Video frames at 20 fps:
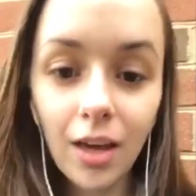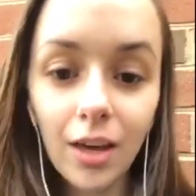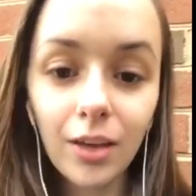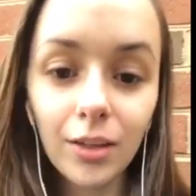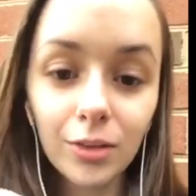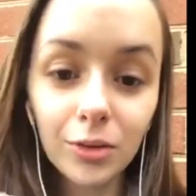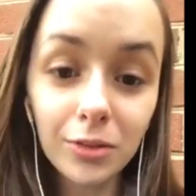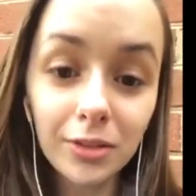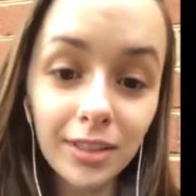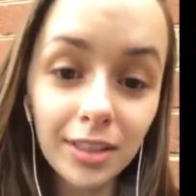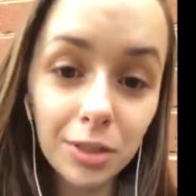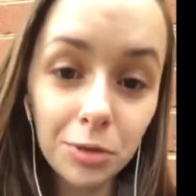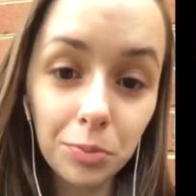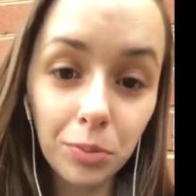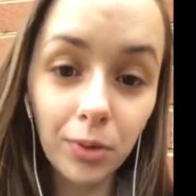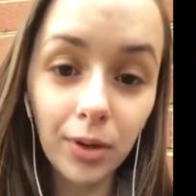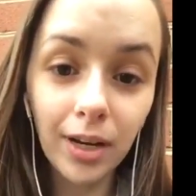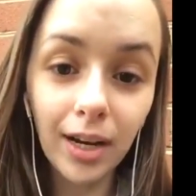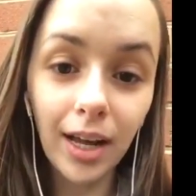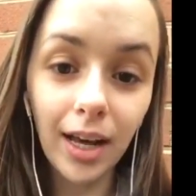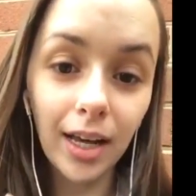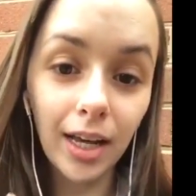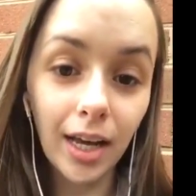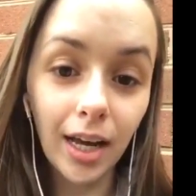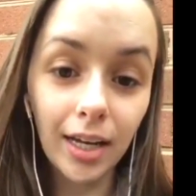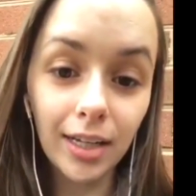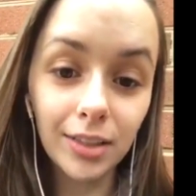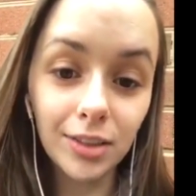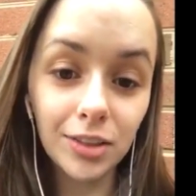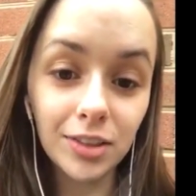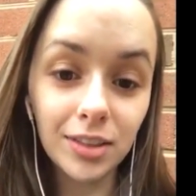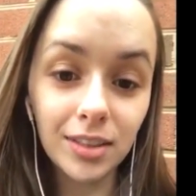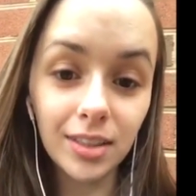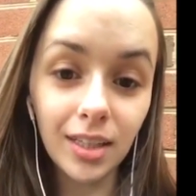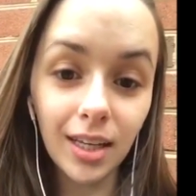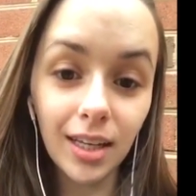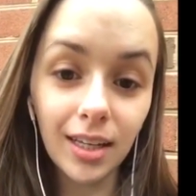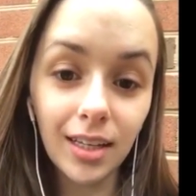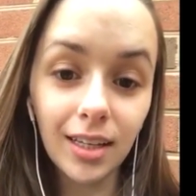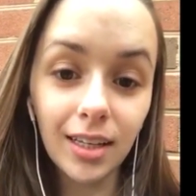so at this point, I kind of just
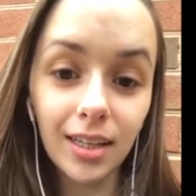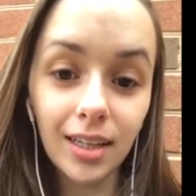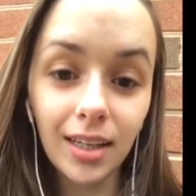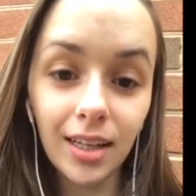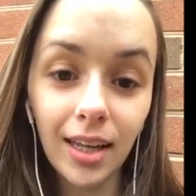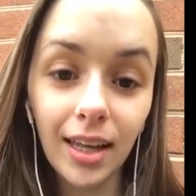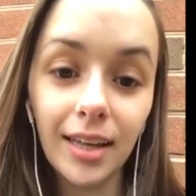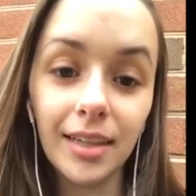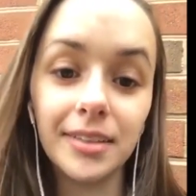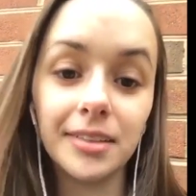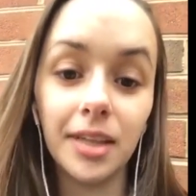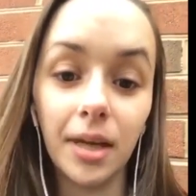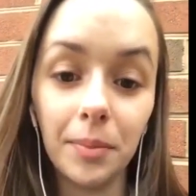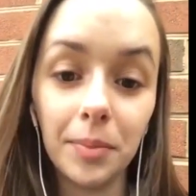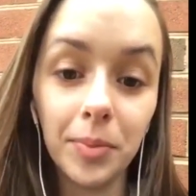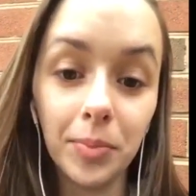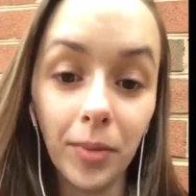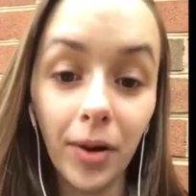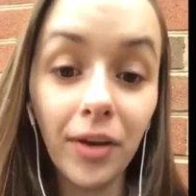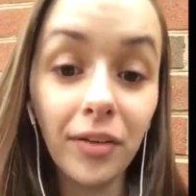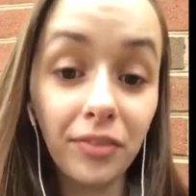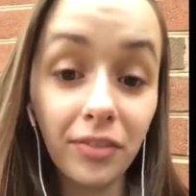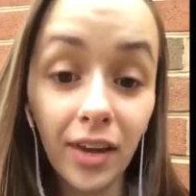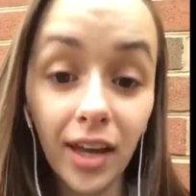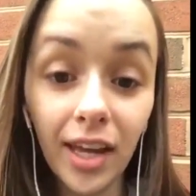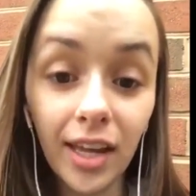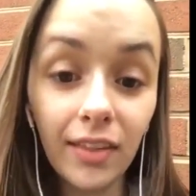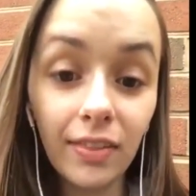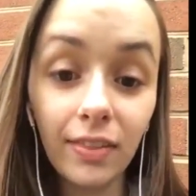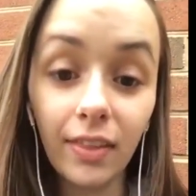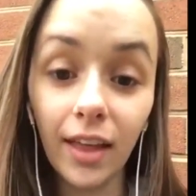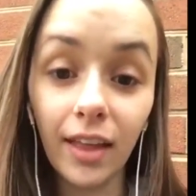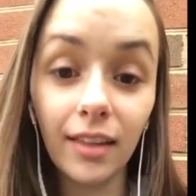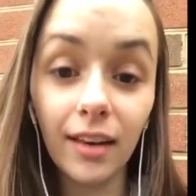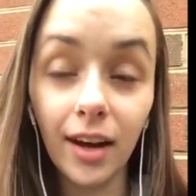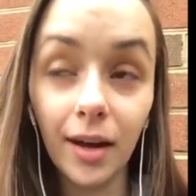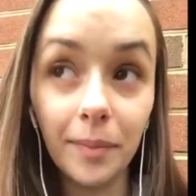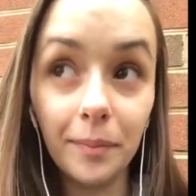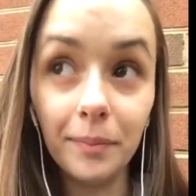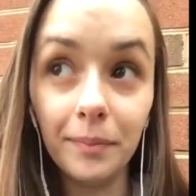like accept my fate that
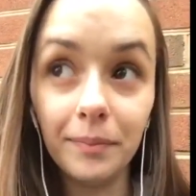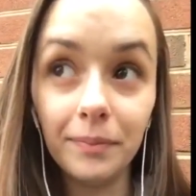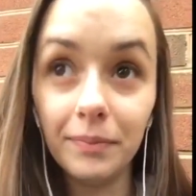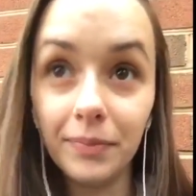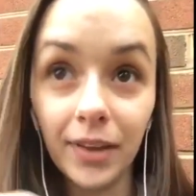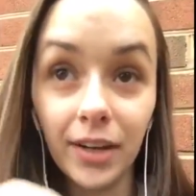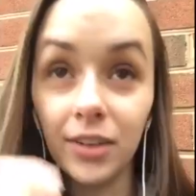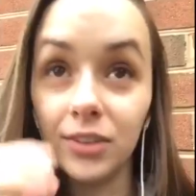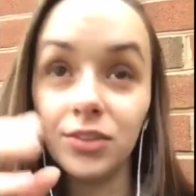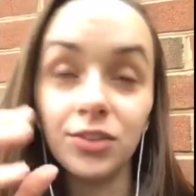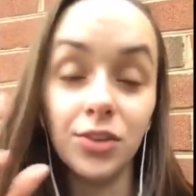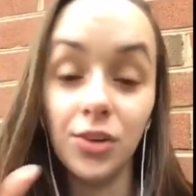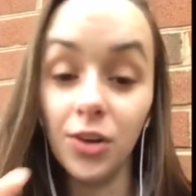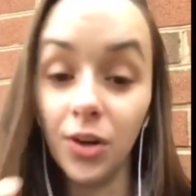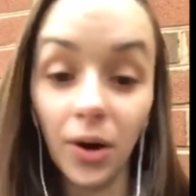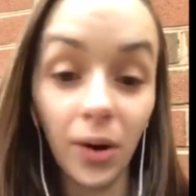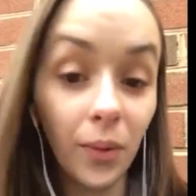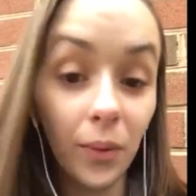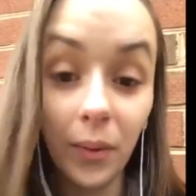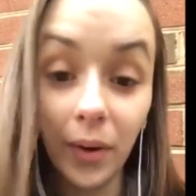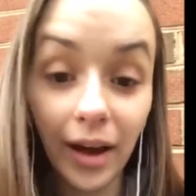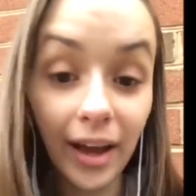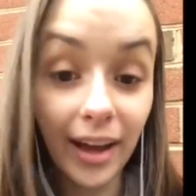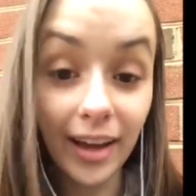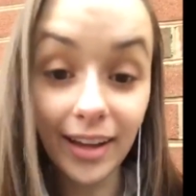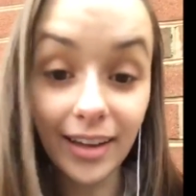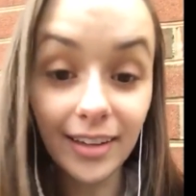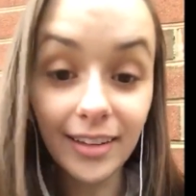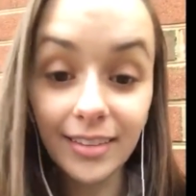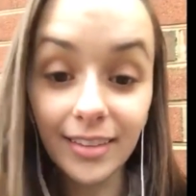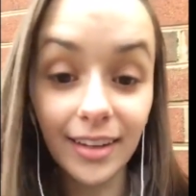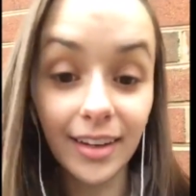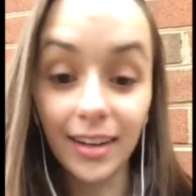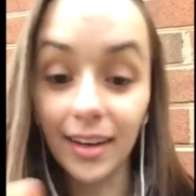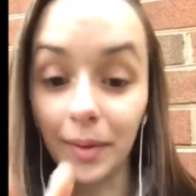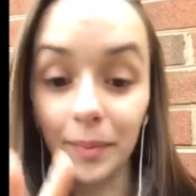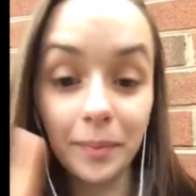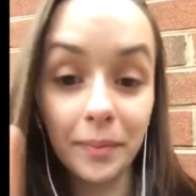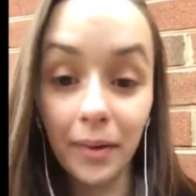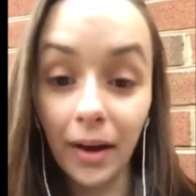there's no way that
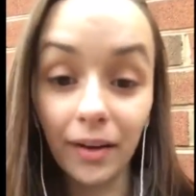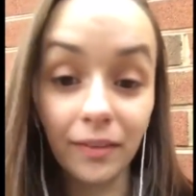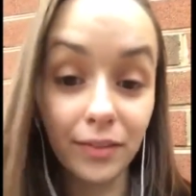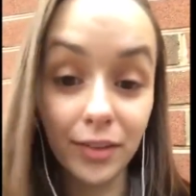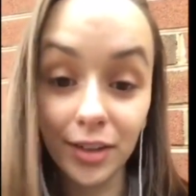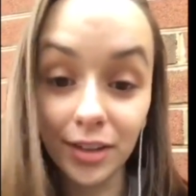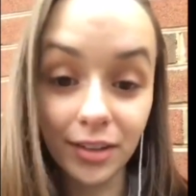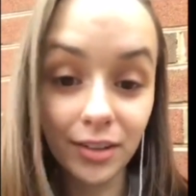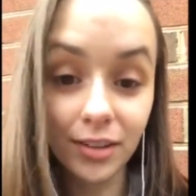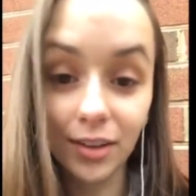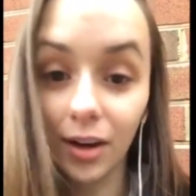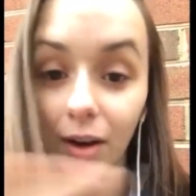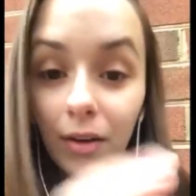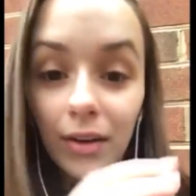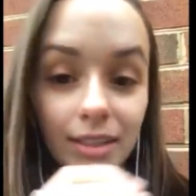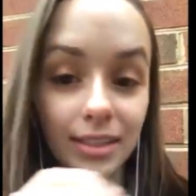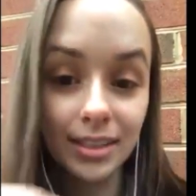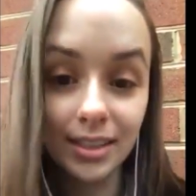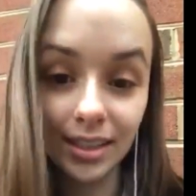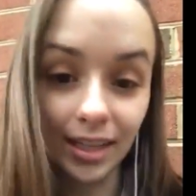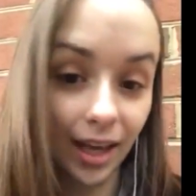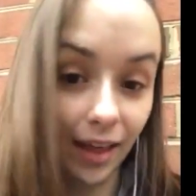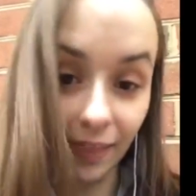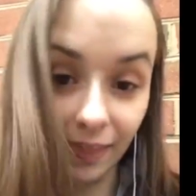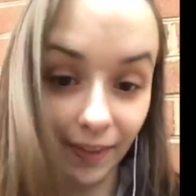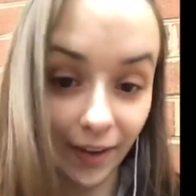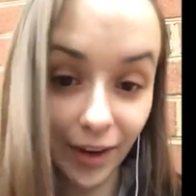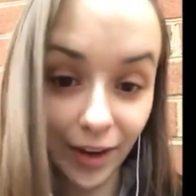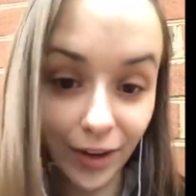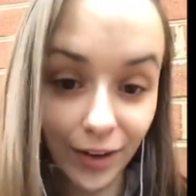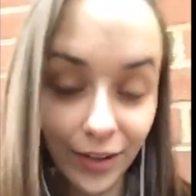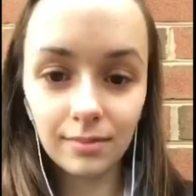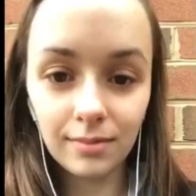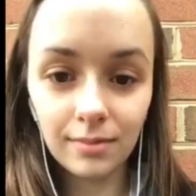I'm ever going to get there.